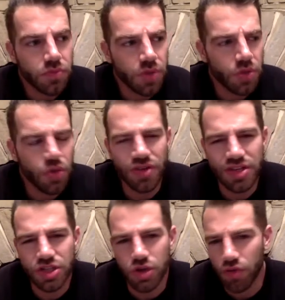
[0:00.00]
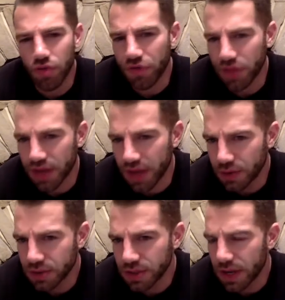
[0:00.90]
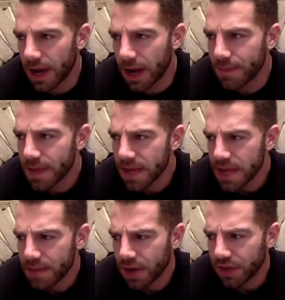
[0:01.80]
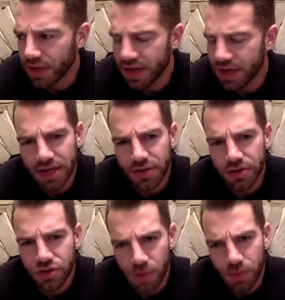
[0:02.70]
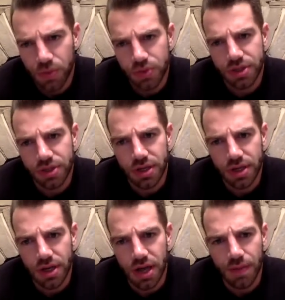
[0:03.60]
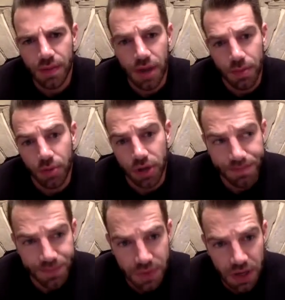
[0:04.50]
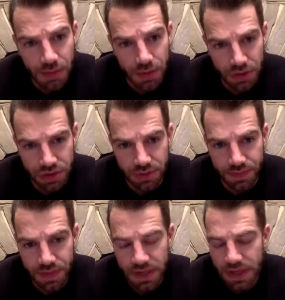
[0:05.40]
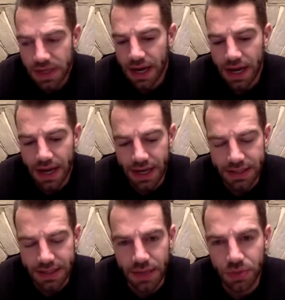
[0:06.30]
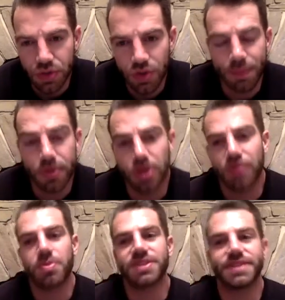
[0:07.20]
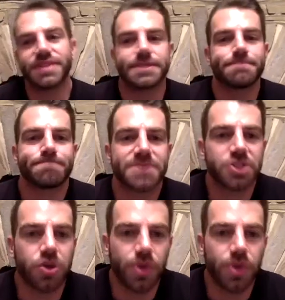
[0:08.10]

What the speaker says: really sorry for the girls, but they'd had a troubled upbringing. Most of them, and they were doing it purely for business. So it